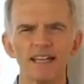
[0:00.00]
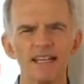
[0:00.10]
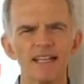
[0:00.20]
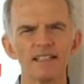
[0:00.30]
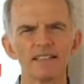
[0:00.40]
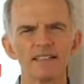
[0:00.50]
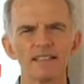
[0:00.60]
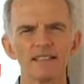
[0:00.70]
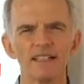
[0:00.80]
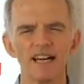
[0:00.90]
Diane,
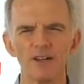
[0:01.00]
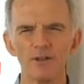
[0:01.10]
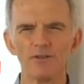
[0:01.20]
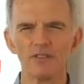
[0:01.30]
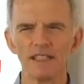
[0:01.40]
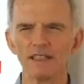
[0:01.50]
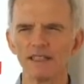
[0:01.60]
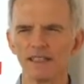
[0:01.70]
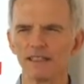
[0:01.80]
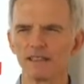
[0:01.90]
how are you
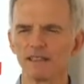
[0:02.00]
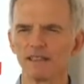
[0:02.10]
feeling?